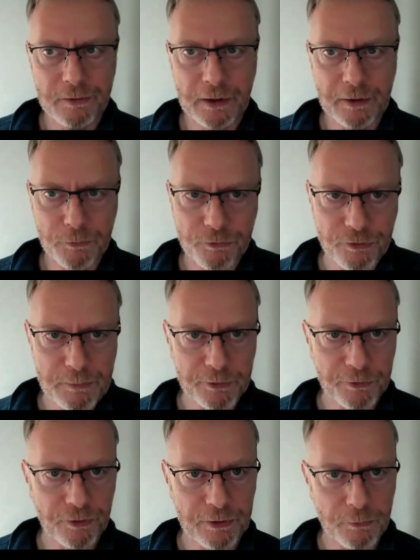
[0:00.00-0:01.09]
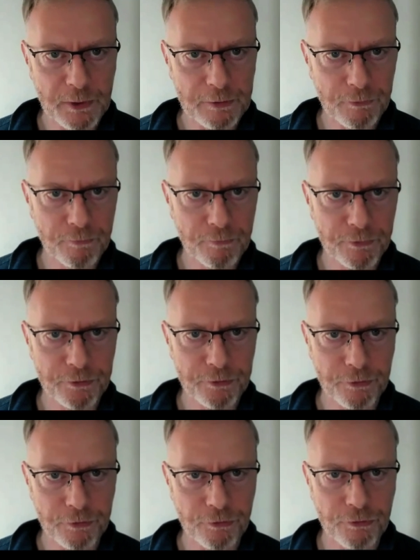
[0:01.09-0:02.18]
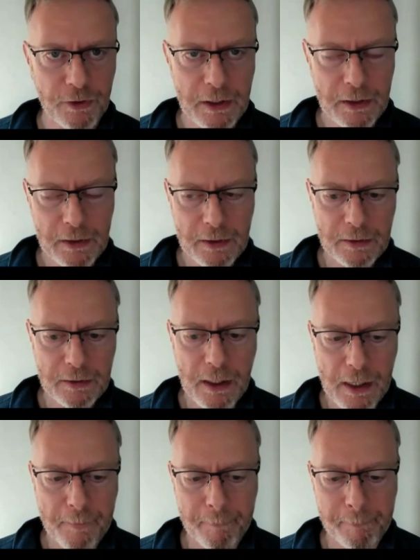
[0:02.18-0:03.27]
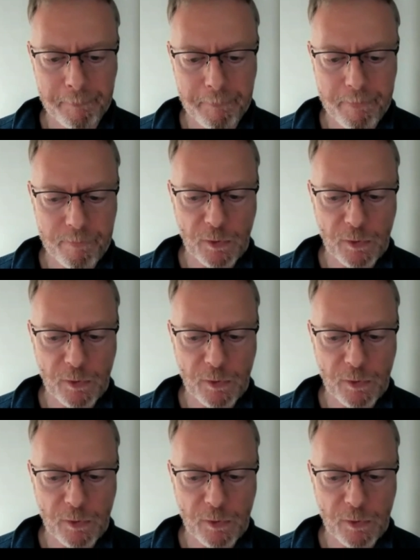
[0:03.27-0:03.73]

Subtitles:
I don't see much in the way of convergence on